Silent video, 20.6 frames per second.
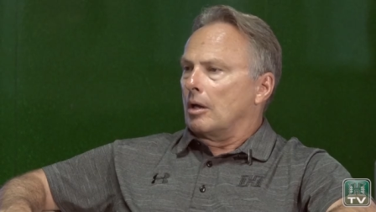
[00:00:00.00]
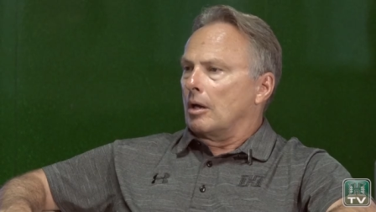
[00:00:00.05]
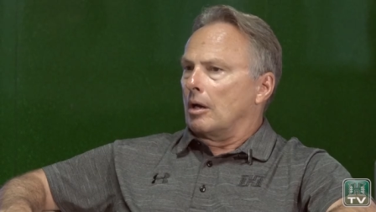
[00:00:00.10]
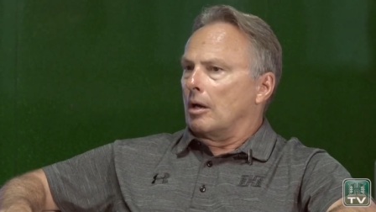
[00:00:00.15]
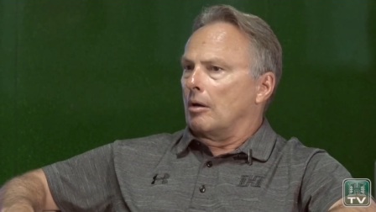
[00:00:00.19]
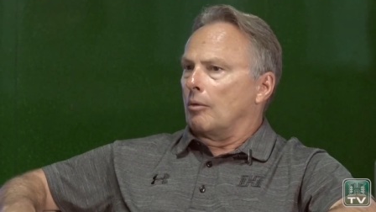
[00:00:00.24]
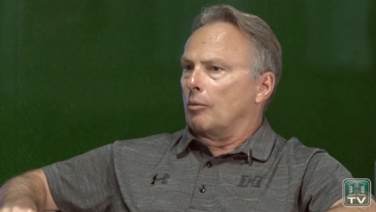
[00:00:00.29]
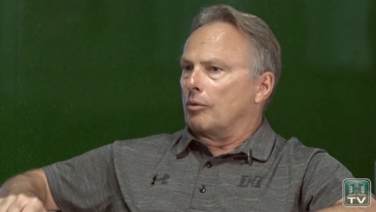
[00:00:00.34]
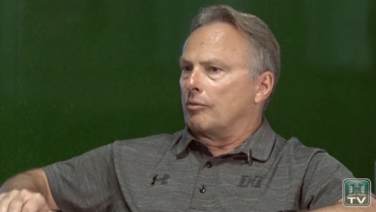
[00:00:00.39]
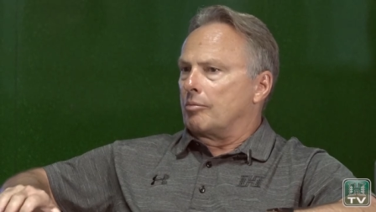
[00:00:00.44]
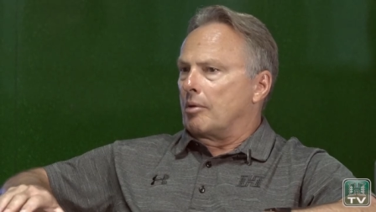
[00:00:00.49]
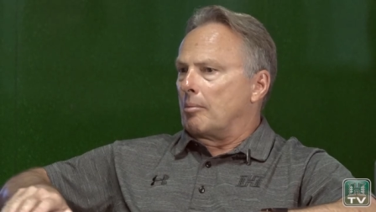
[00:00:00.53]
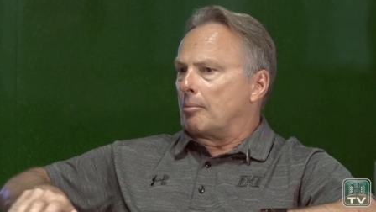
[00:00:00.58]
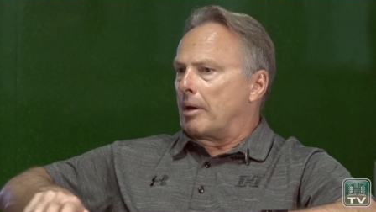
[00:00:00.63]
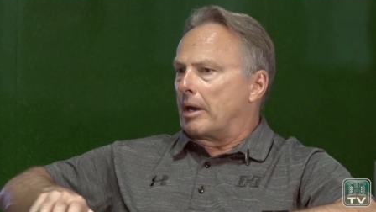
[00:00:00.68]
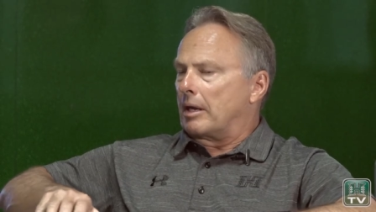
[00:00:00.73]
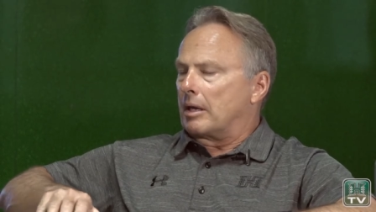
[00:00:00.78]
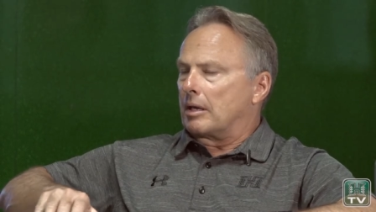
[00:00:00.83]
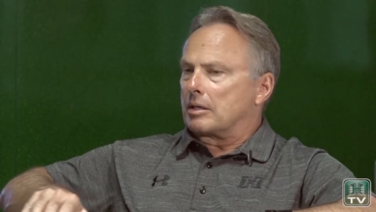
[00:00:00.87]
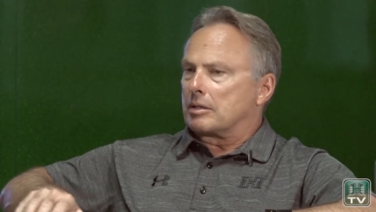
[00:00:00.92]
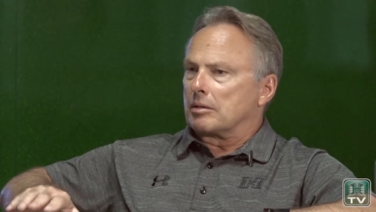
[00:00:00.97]
uh, uh, we've been
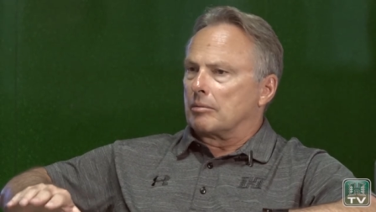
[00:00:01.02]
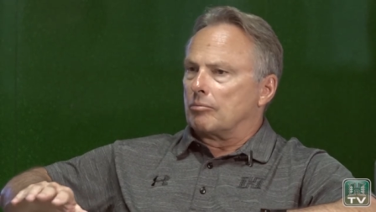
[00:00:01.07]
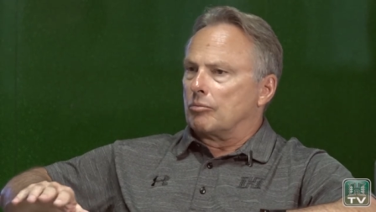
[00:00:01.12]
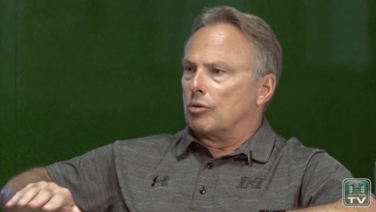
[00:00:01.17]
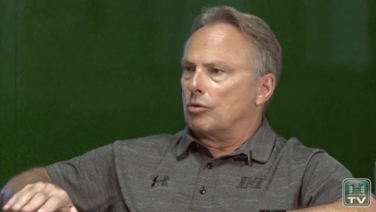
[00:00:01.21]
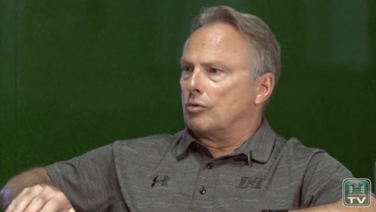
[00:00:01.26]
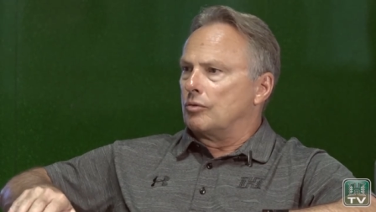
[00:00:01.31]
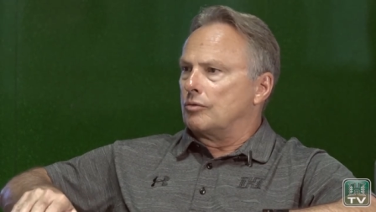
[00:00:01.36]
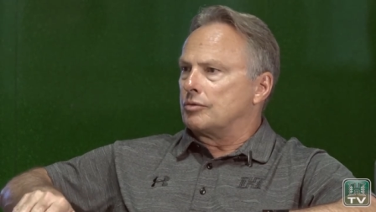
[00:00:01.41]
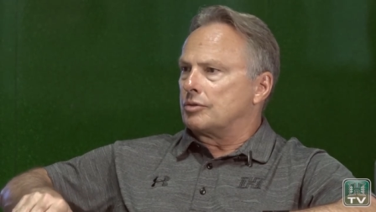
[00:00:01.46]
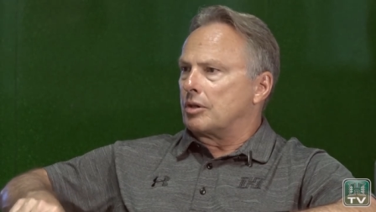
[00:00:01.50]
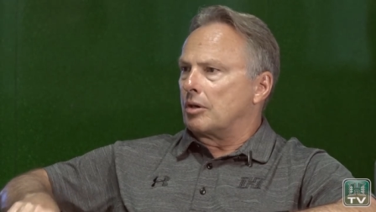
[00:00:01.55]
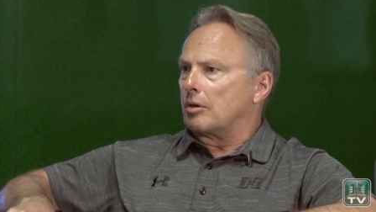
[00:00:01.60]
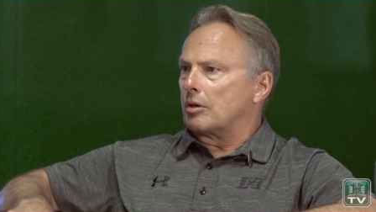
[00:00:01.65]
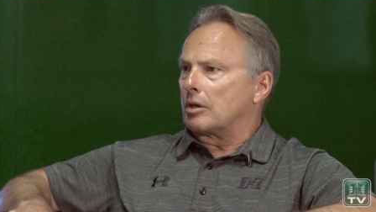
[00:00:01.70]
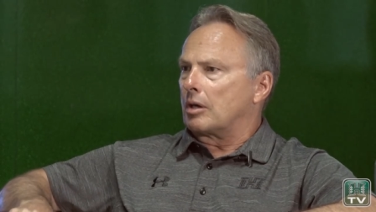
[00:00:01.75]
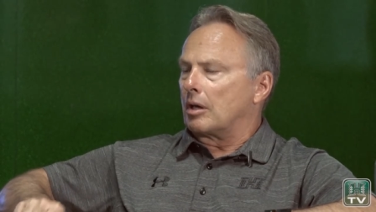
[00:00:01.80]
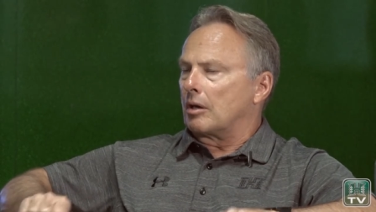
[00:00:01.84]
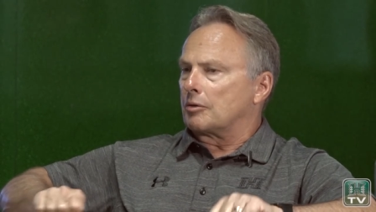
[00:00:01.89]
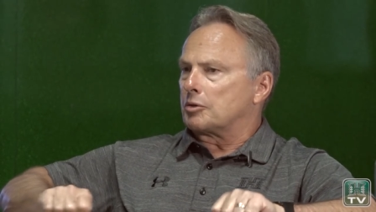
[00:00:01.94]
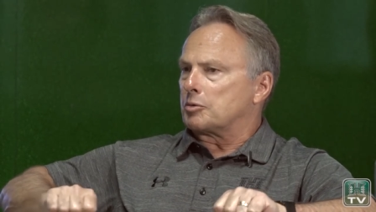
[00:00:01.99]
making some moves there,
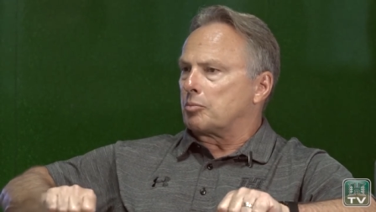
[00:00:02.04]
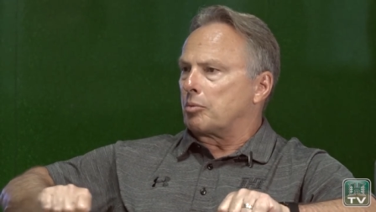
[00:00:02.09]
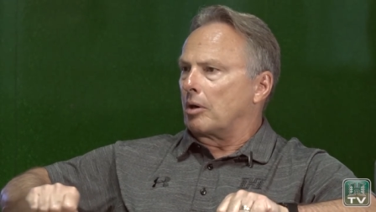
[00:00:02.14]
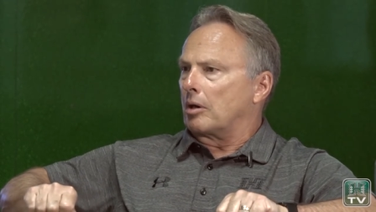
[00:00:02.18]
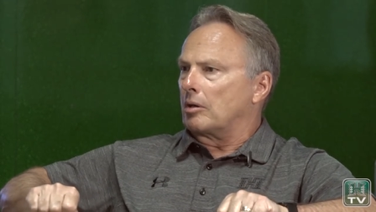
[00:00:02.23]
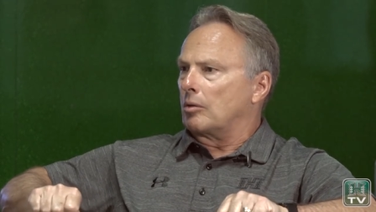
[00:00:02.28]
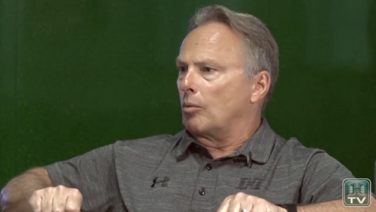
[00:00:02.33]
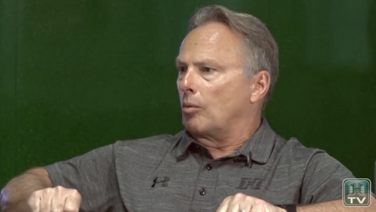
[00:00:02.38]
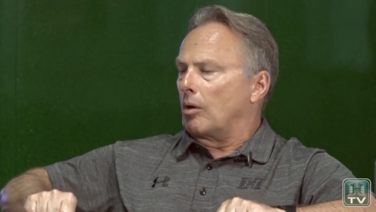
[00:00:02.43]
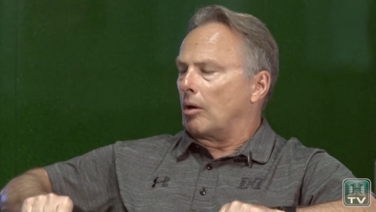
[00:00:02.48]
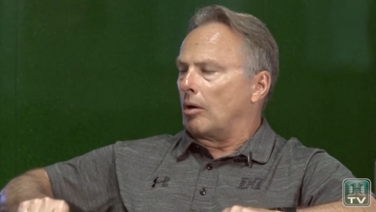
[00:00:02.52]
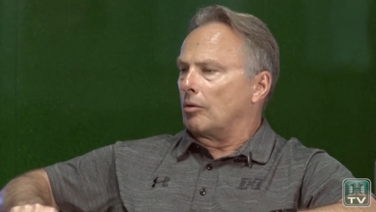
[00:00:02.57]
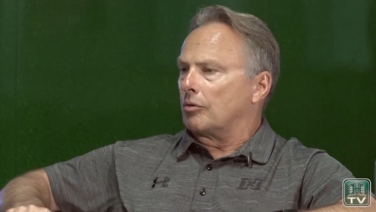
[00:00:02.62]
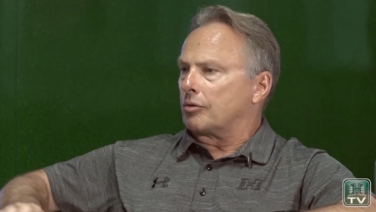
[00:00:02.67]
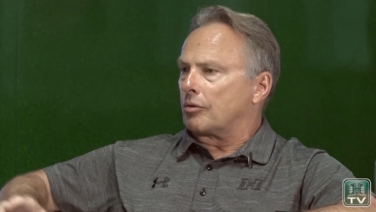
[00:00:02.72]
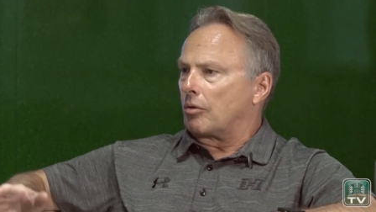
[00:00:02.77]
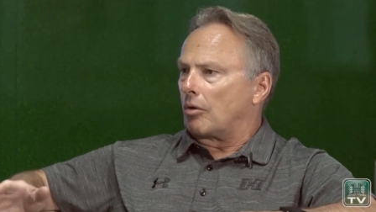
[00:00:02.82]
kind of spreading the wealth,